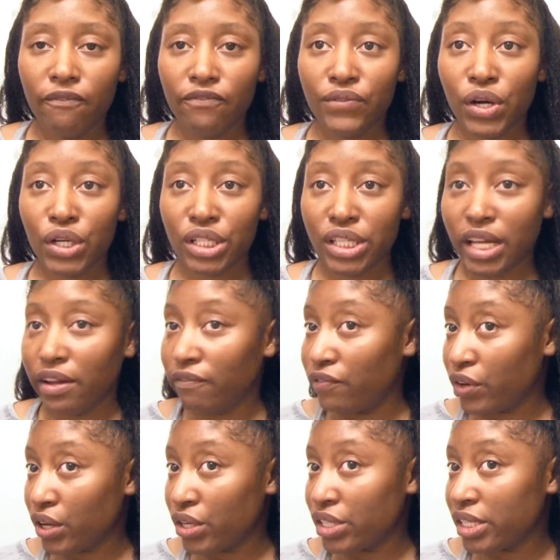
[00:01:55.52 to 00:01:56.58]
first thing
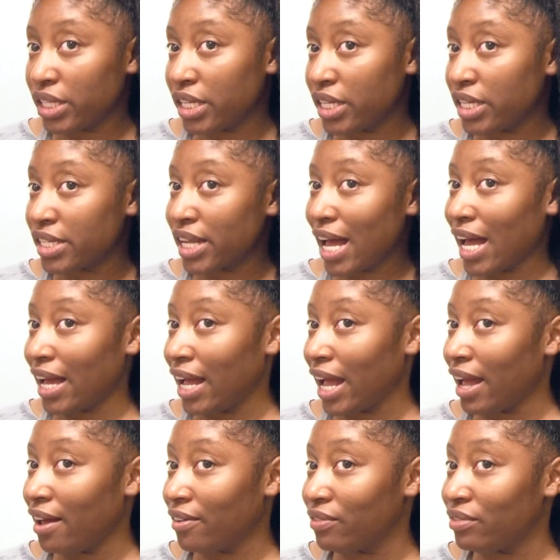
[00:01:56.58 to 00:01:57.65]
first is I
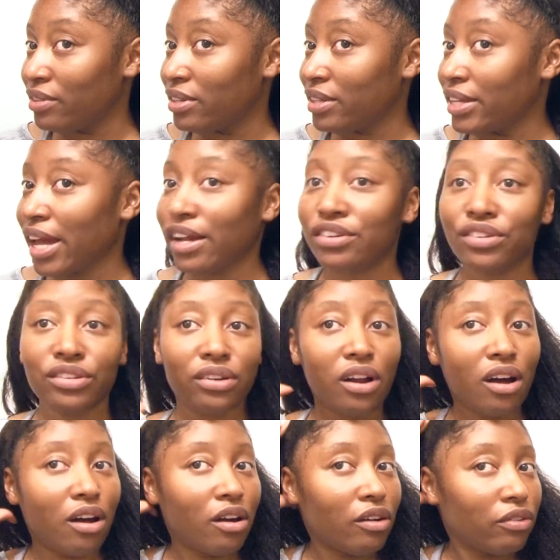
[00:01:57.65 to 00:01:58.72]
have sectioned
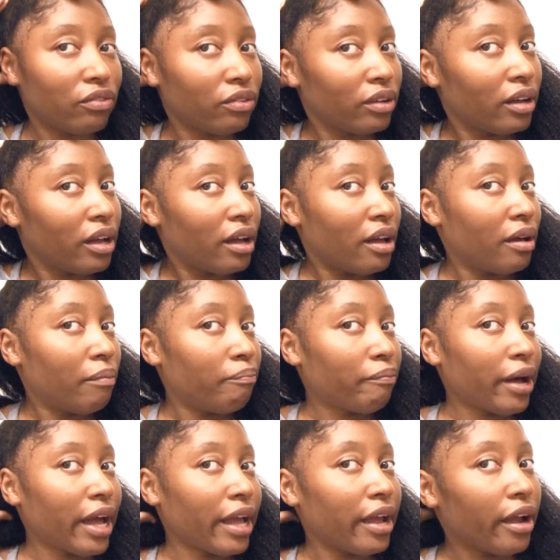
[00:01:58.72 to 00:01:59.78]
off
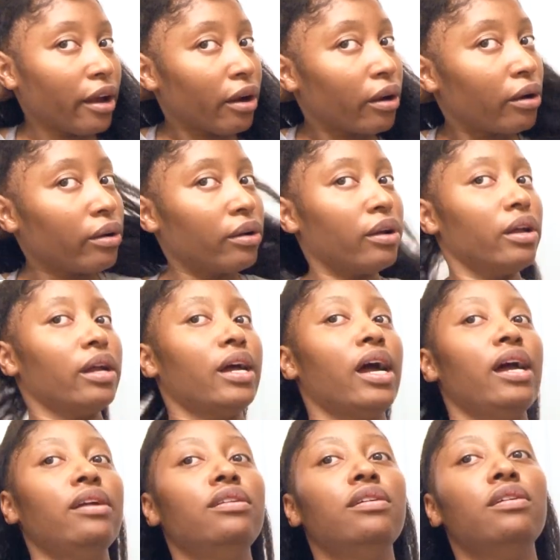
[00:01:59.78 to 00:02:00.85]
my hair,
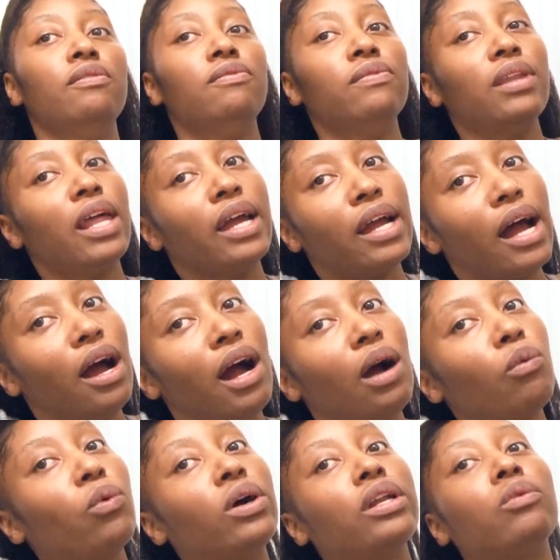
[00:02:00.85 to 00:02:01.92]
kind of like how
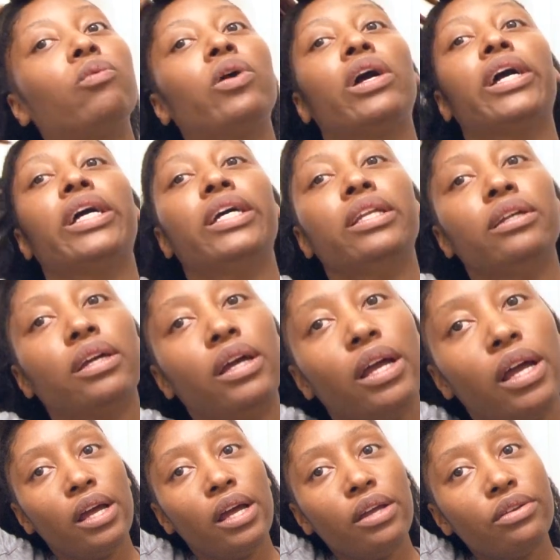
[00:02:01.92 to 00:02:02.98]
I want to wear it.
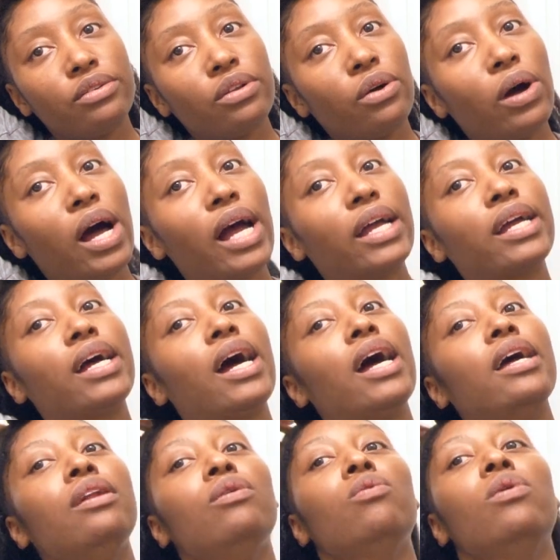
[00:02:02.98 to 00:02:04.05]
So I
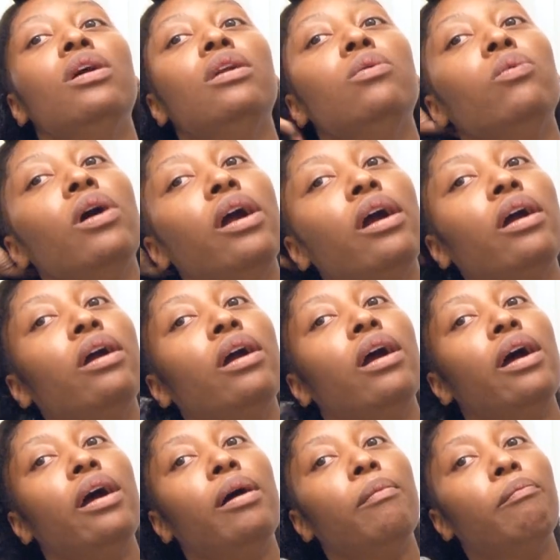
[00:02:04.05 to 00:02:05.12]
kind of want to wear
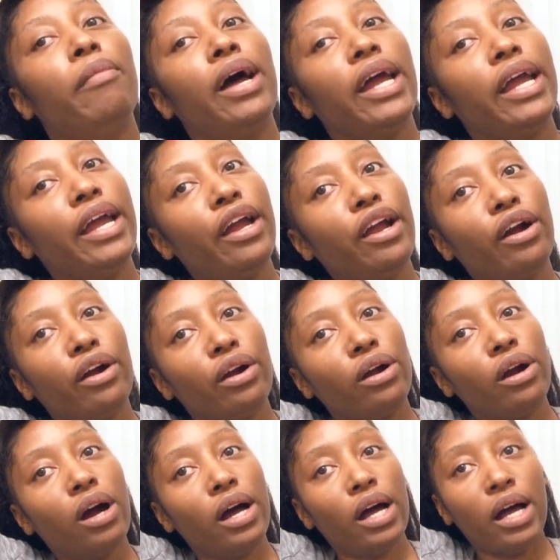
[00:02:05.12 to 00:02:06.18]
my
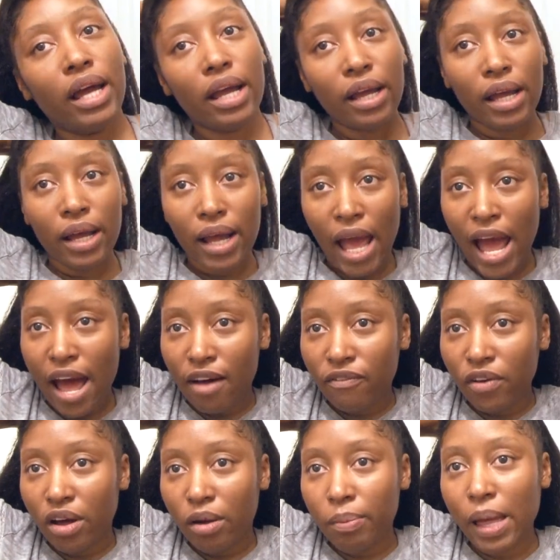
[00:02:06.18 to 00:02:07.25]
hair
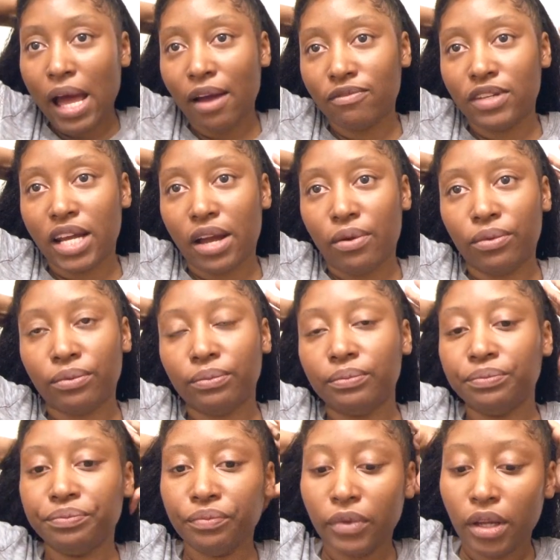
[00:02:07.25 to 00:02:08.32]
half up, half down.
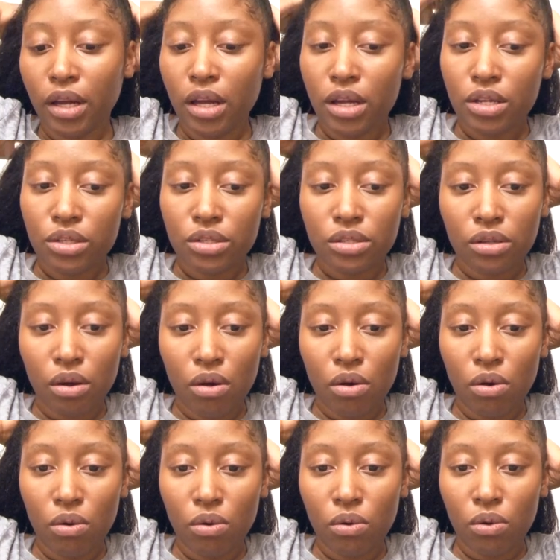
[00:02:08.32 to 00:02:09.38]

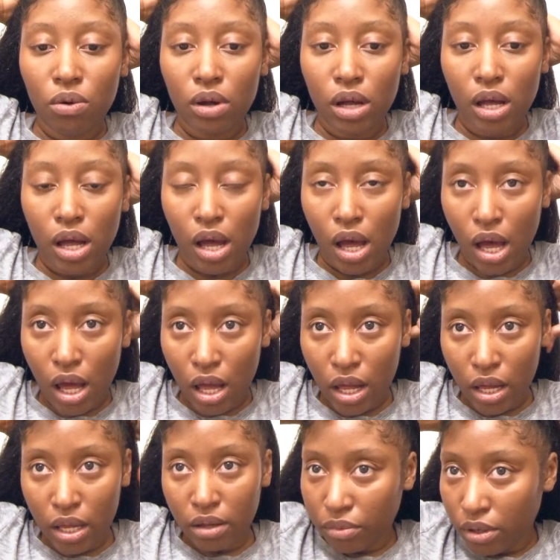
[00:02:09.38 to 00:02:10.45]
So
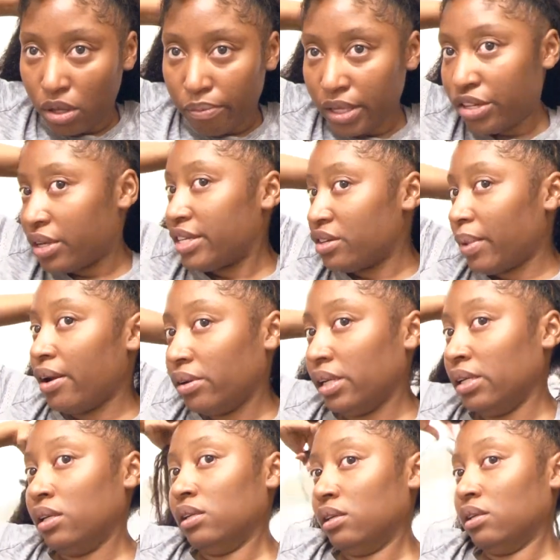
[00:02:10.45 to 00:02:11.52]
I am
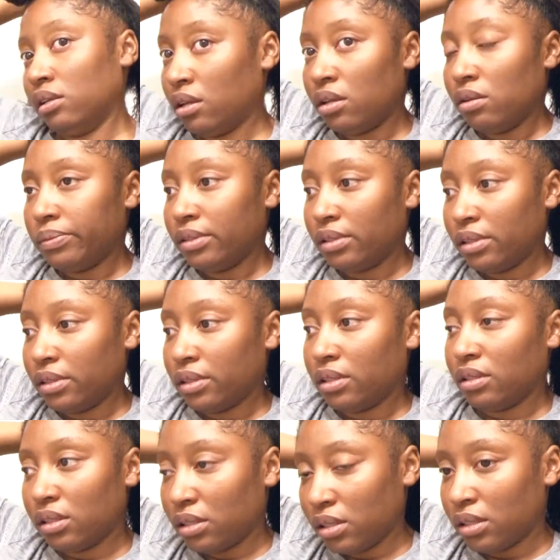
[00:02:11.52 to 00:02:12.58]

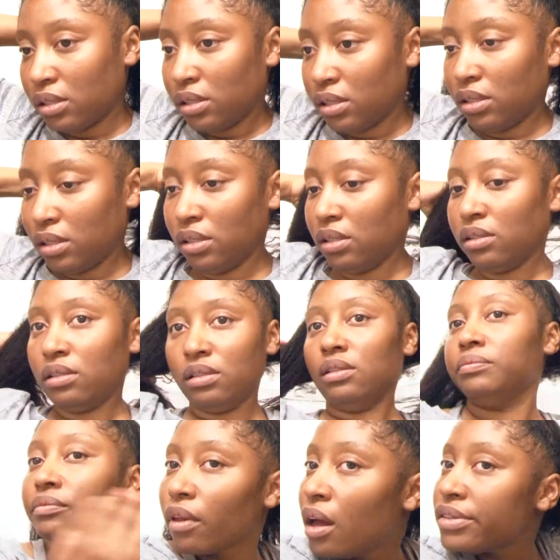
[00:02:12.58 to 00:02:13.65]
basically just gonna
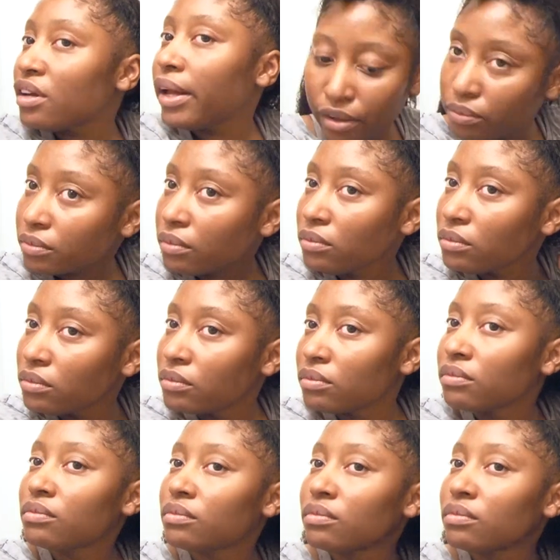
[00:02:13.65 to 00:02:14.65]
section off my hair.